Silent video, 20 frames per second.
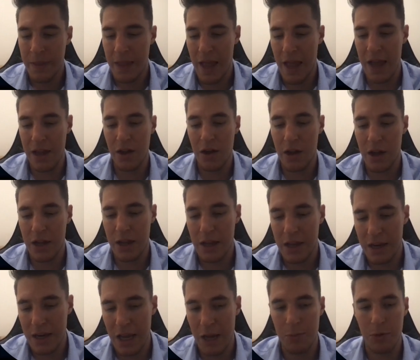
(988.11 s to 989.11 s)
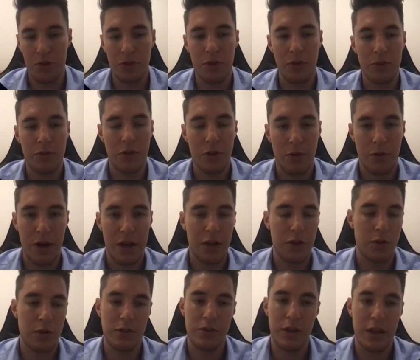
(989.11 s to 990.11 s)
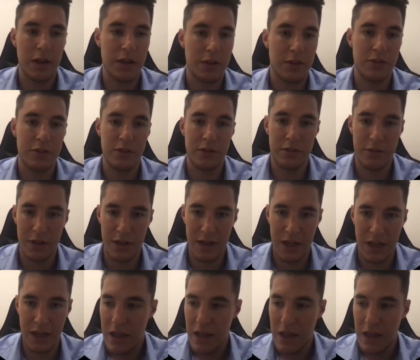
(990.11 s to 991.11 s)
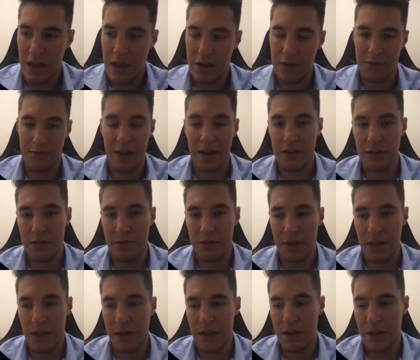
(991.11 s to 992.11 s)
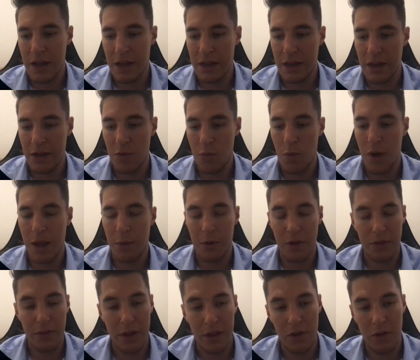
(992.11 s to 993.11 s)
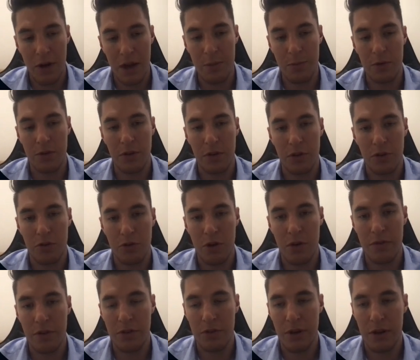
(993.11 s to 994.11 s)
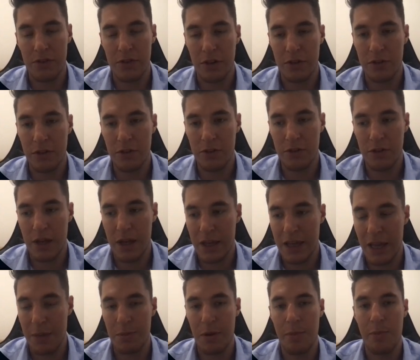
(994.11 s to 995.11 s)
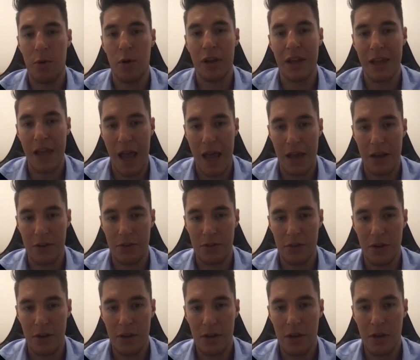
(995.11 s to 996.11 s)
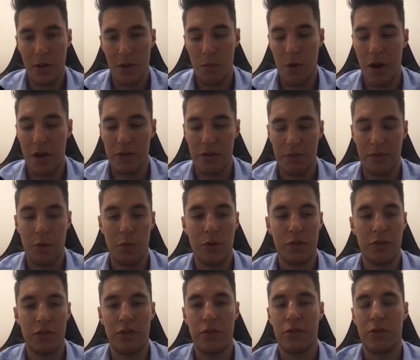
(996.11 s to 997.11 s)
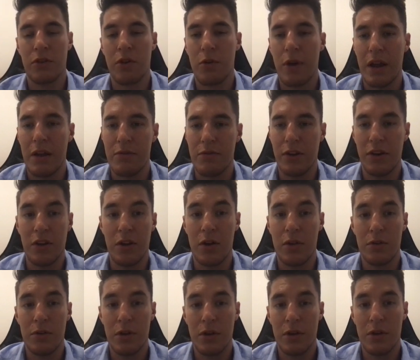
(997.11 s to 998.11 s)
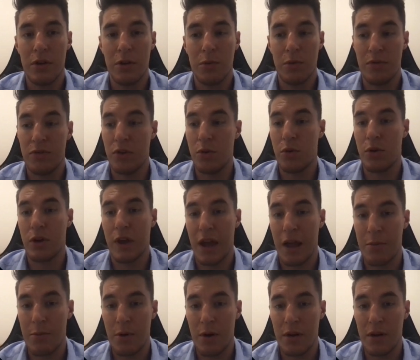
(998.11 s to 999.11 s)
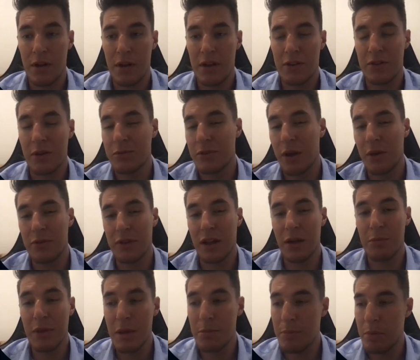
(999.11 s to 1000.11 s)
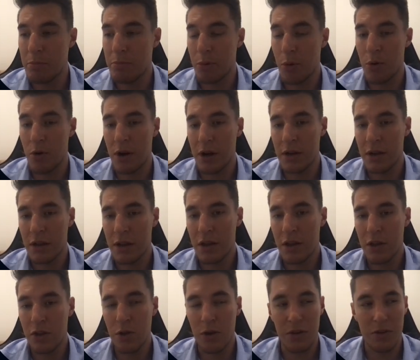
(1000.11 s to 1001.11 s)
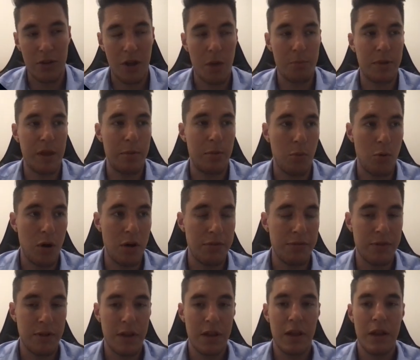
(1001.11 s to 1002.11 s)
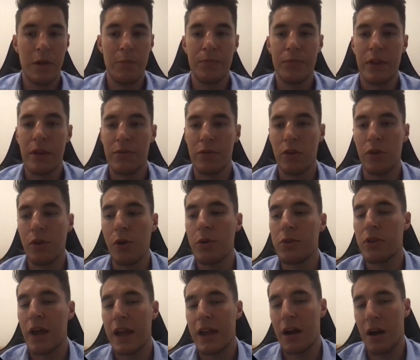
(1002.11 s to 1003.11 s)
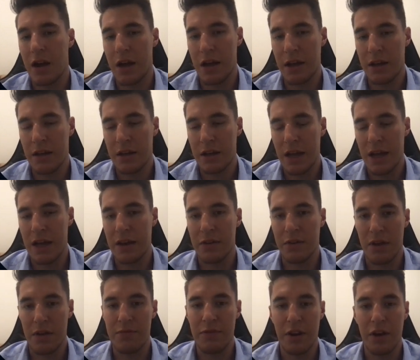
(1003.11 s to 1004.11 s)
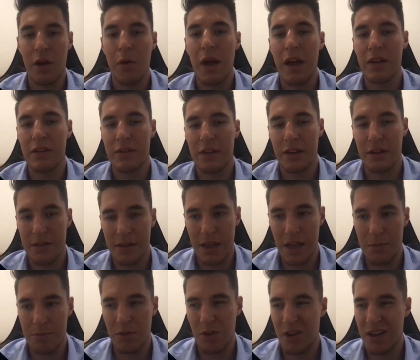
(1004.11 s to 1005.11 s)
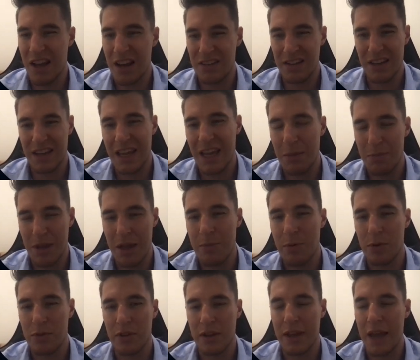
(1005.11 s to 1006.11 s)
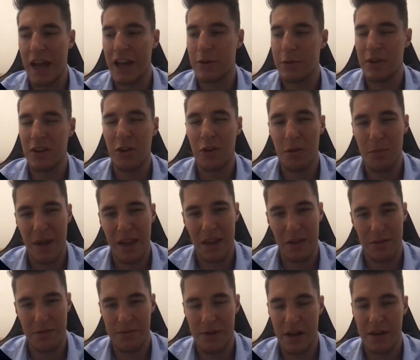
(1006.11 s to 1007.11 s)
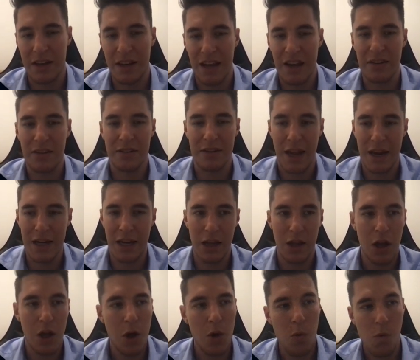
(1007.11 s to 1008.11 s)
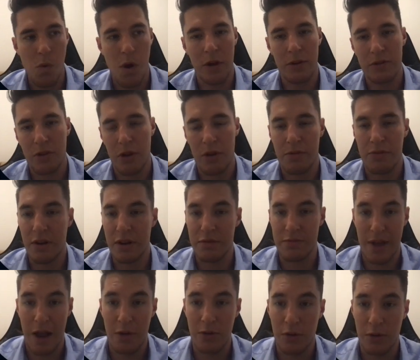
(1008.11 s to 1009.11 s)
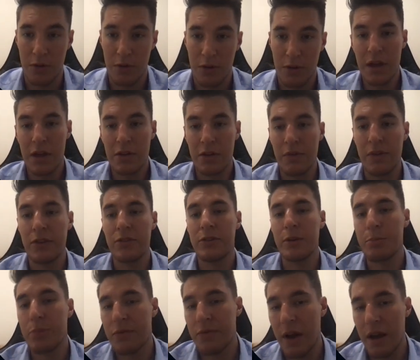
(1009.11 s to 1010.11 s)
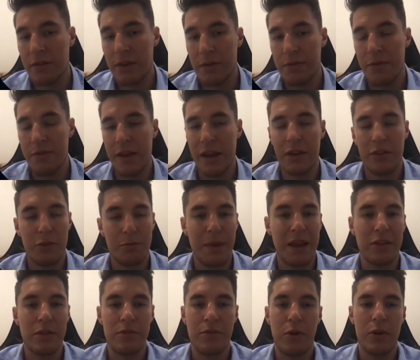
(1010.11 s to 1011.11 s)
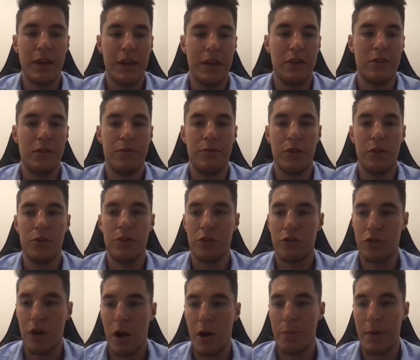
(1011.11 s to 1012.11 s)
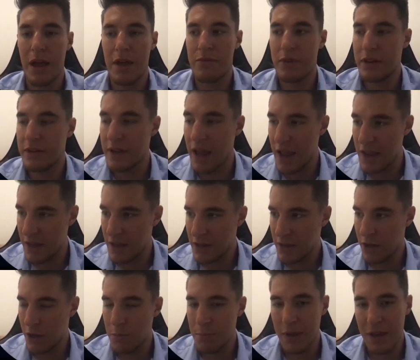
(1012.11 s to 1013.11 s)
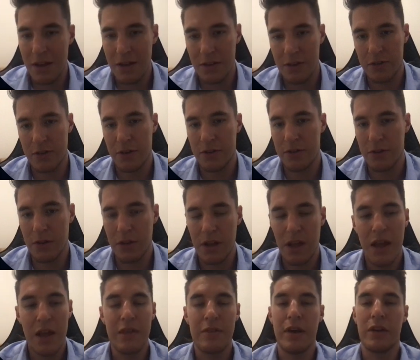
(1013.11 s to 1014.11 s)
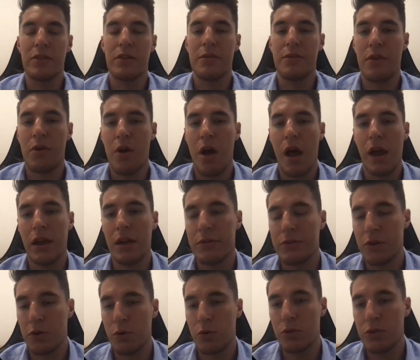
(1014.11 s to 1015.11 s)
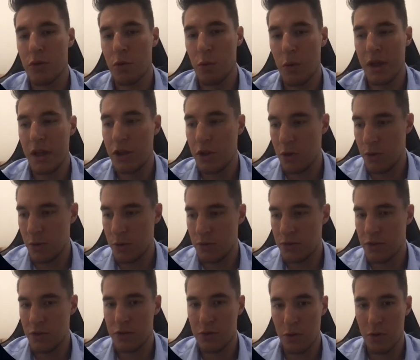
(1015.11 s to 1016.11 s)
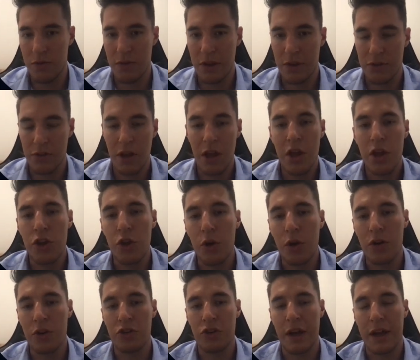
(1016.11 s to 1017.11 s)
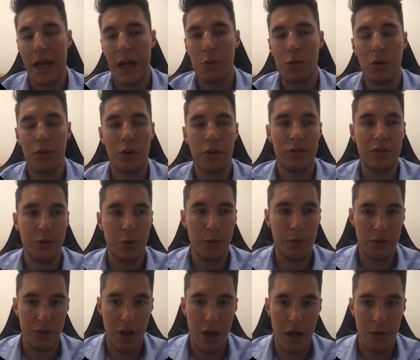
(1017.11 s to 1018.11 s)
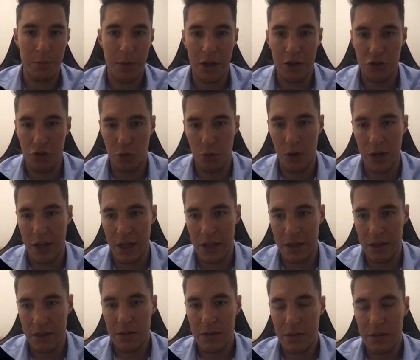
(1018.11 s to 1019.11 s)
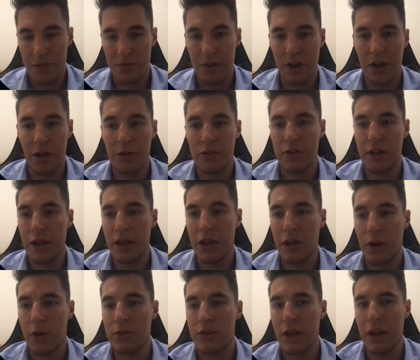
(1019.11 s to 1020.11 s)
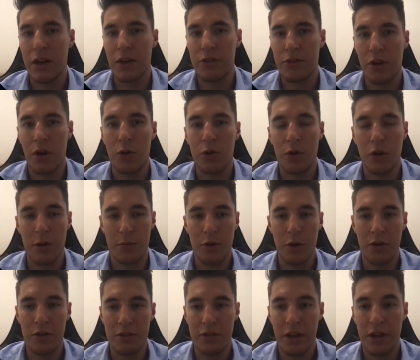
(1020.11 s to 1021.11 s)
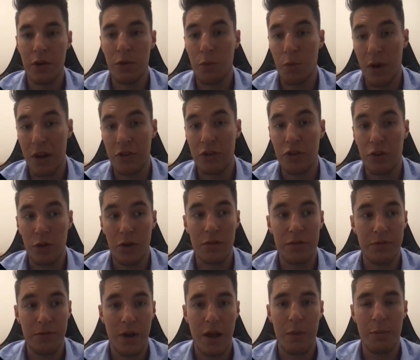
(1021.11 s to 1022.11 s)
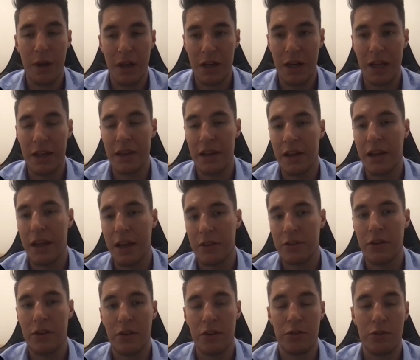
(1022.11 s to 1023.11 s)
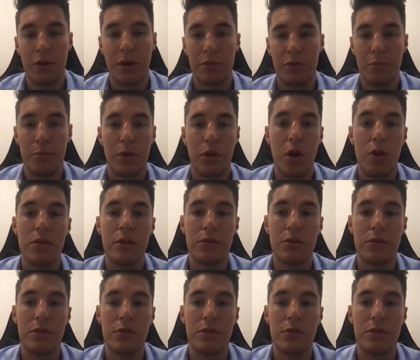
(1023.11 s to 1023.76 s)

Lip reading: AI enables you to create content consistently and effectively and in a way that you're able to control the transitions and keep people engaged. Whereas if you were to just create a video with you on camera, sometimes it can be a bit boring. You can turn people off. If you use AI and a video editing team, you can actually keep people's engagement. You can make it fun and entertaining whilst offering value. So this simplifies everything. It just makes it very easy for you to show up every day. You can be consistent. There's a variety of tools that we use to do this. You can check out what those tools are by joining the Video CEO's Inner Circle community, which you can find by clicking the links in the description below this